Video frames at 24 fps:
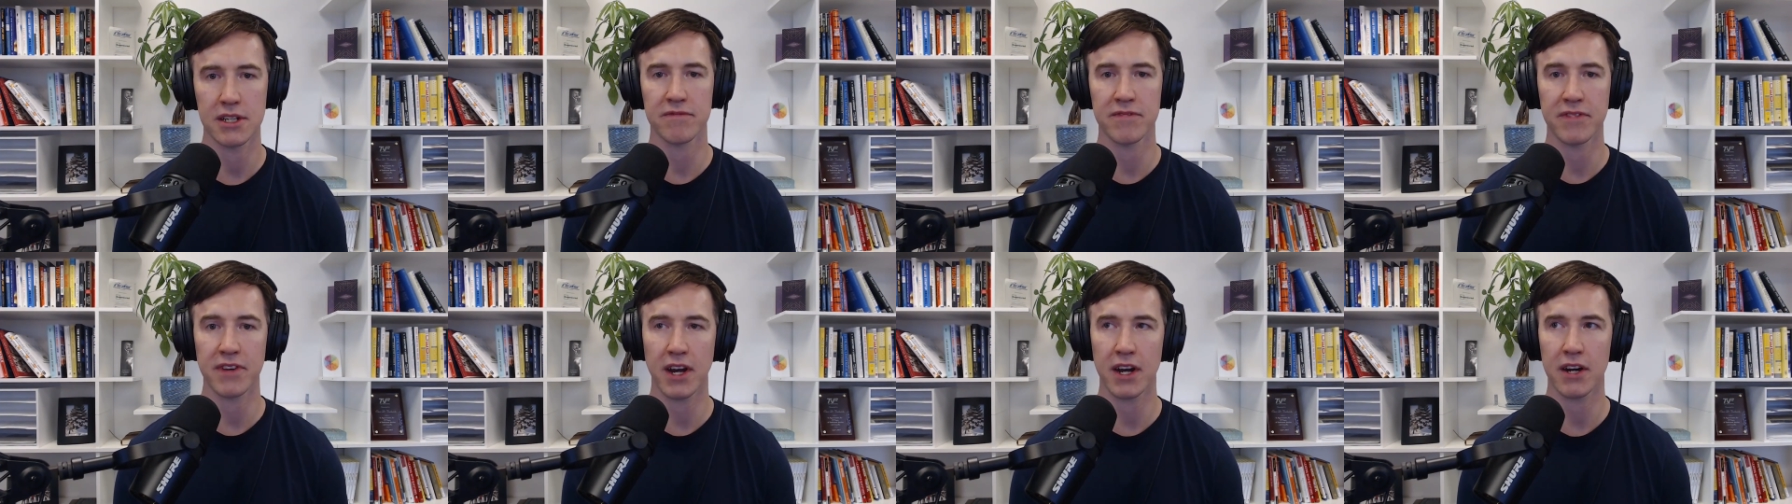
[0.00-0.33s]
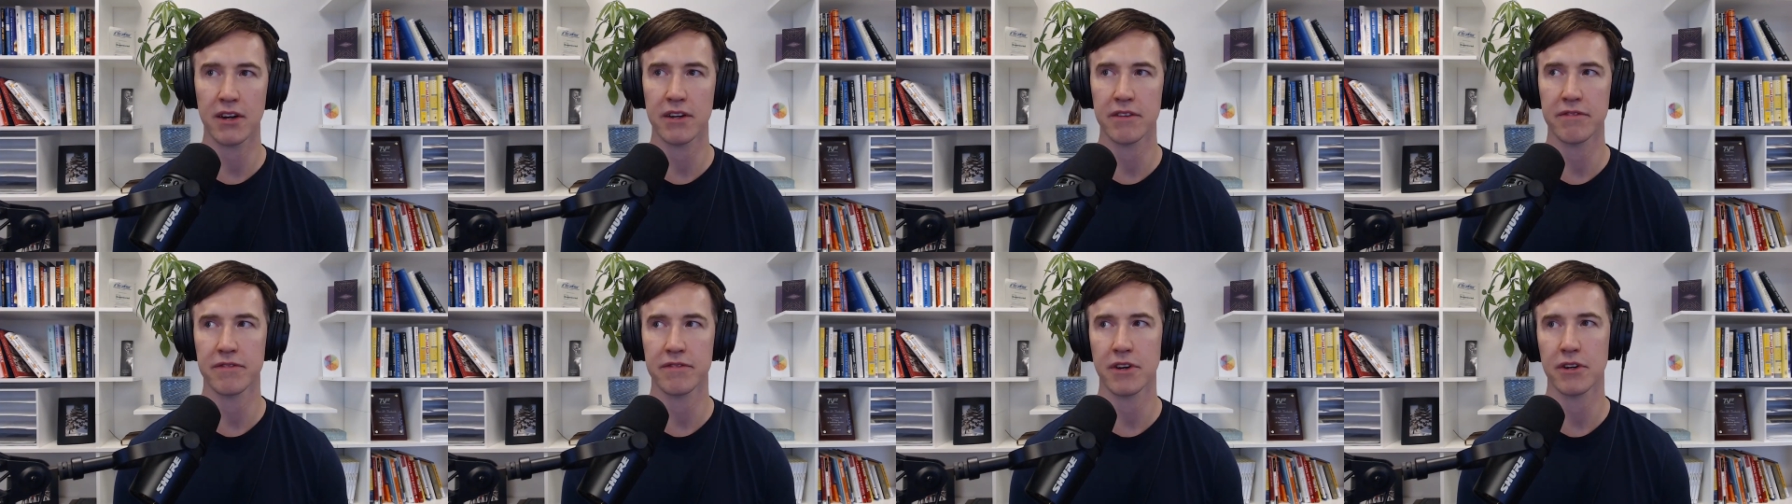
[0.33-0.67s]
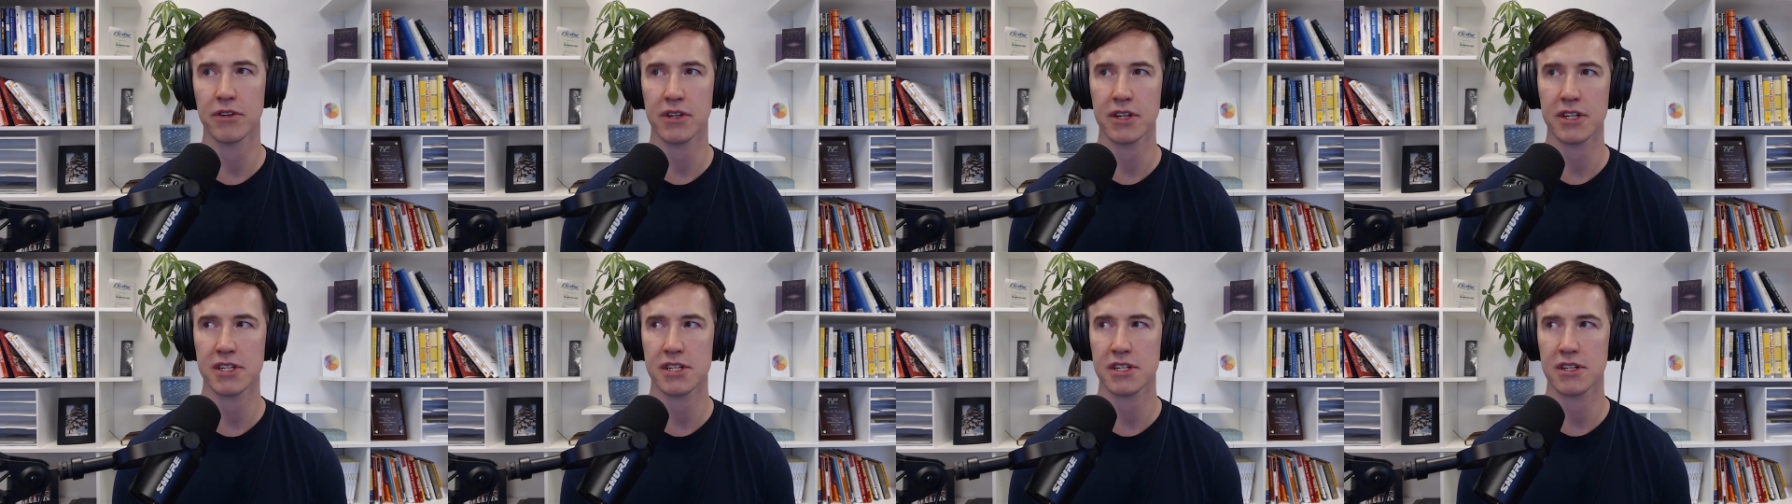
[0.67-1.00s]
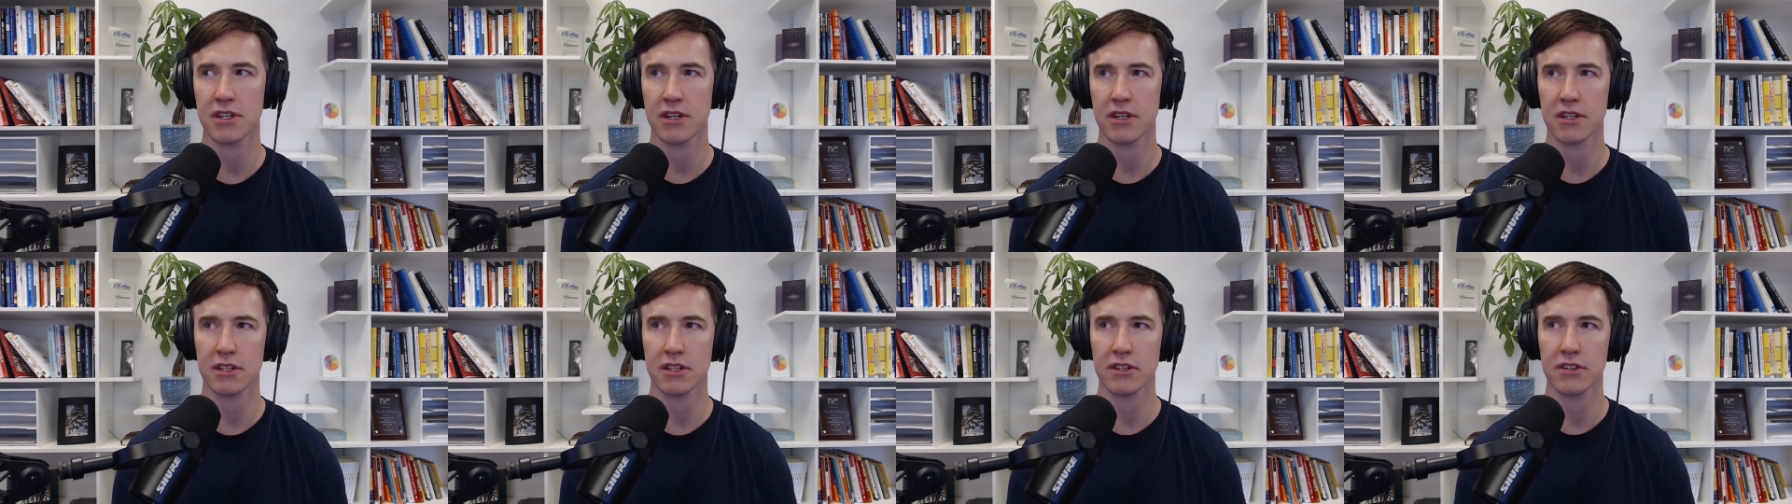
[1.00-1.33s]
very focused
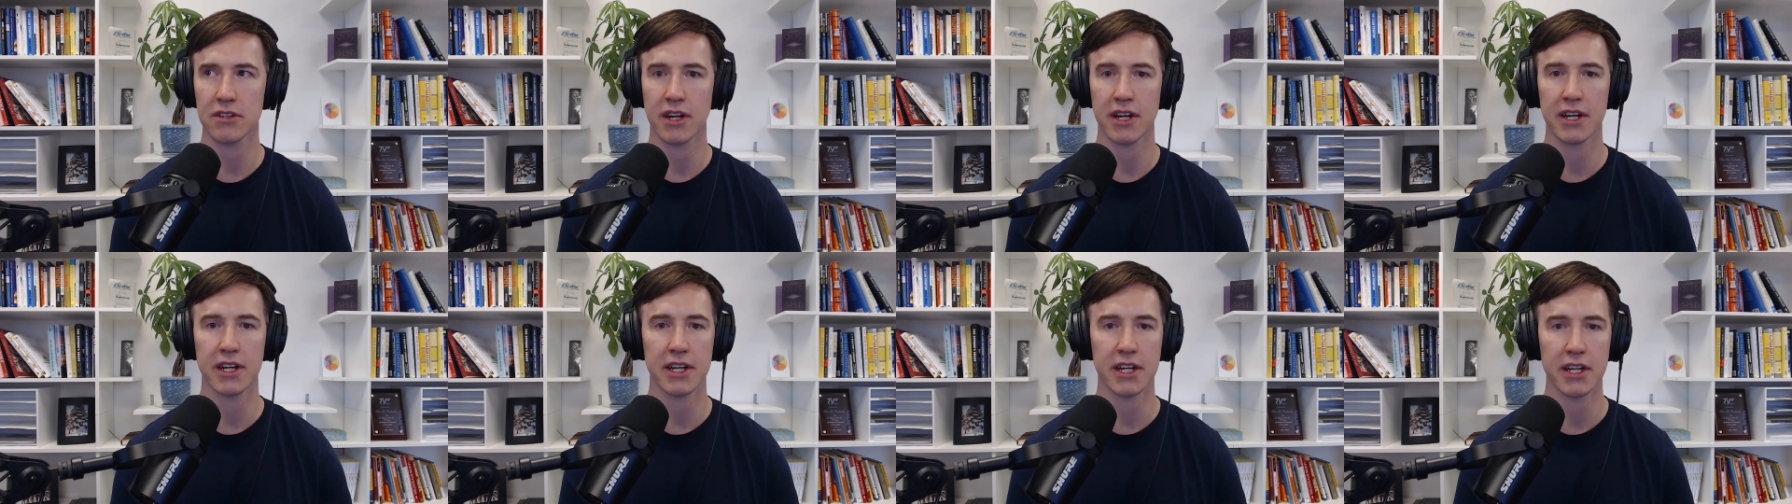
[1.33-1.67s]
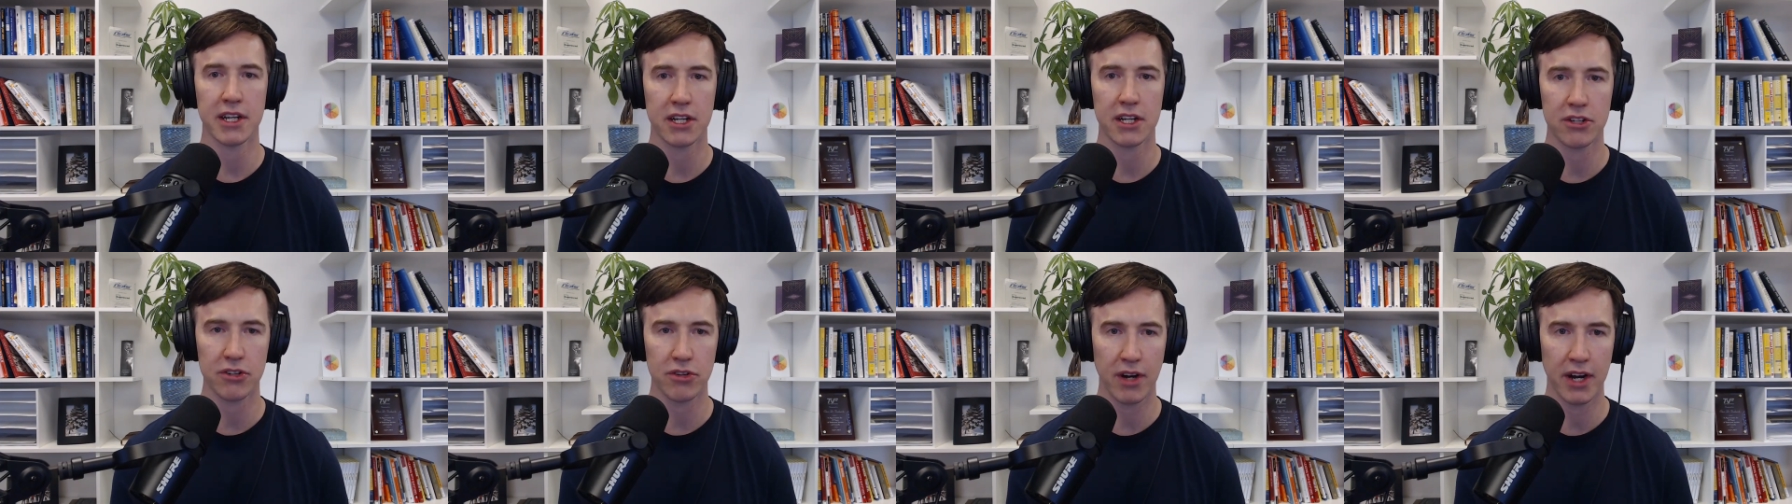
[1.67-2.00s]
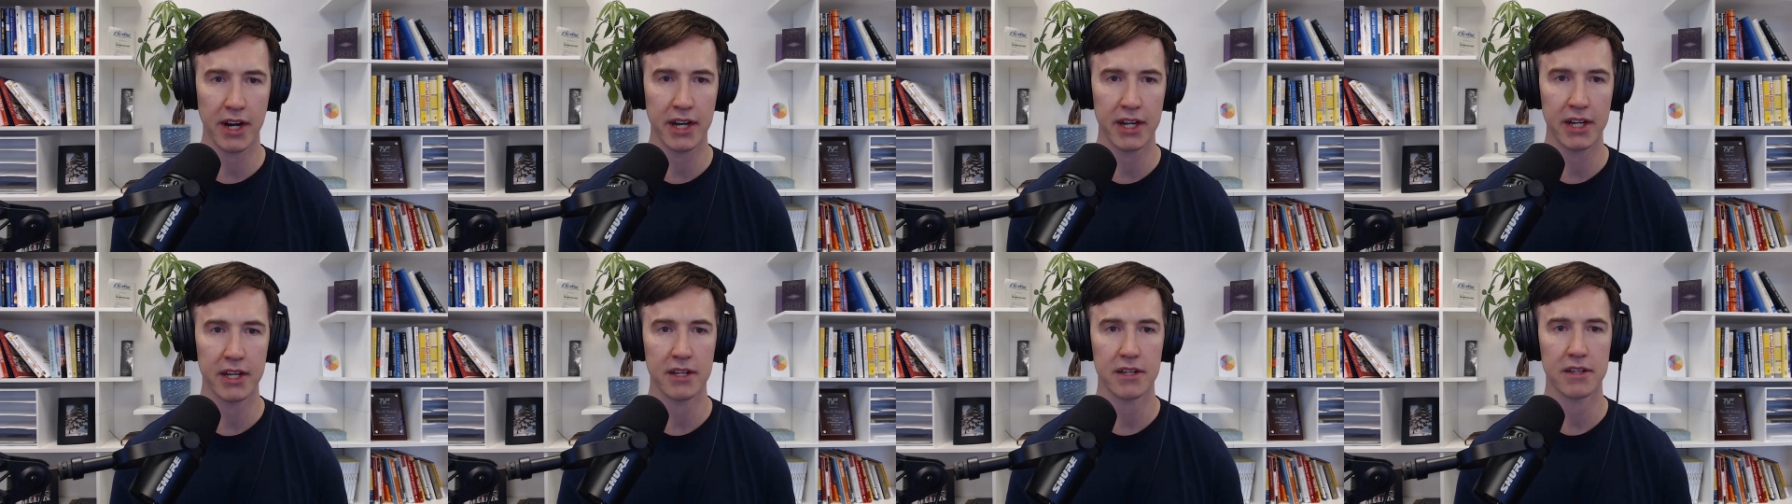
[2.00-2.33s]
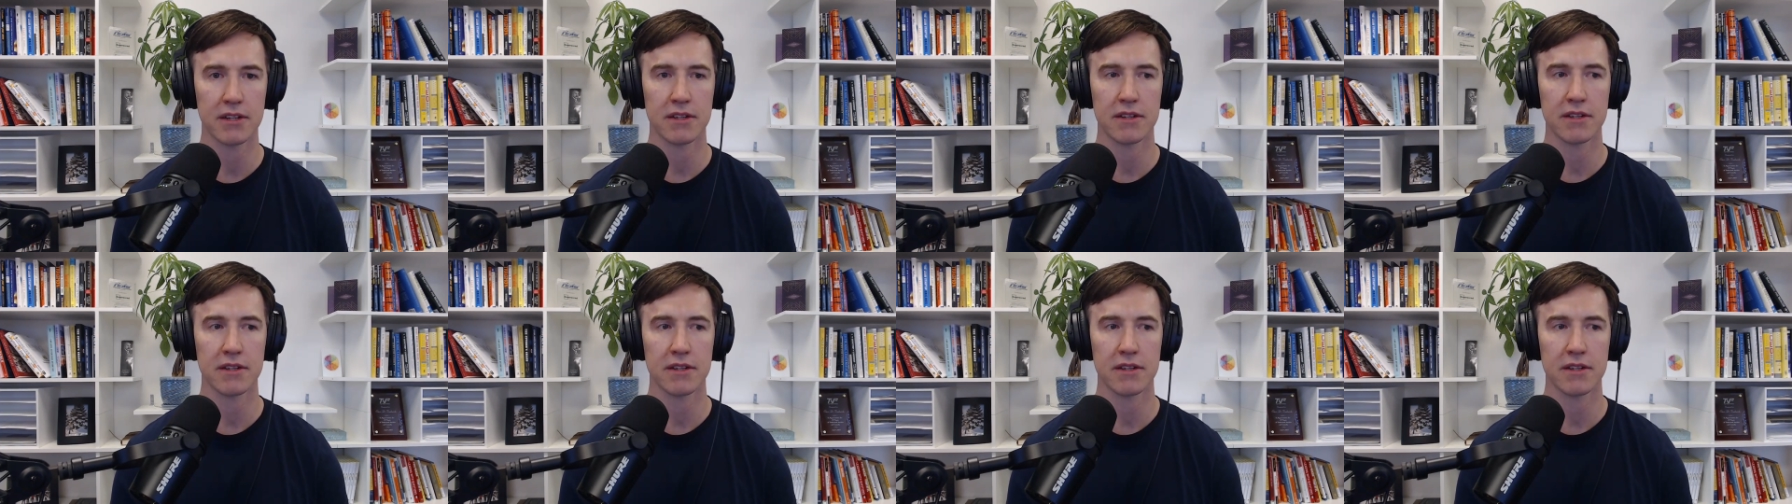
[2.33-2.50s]
on creating a great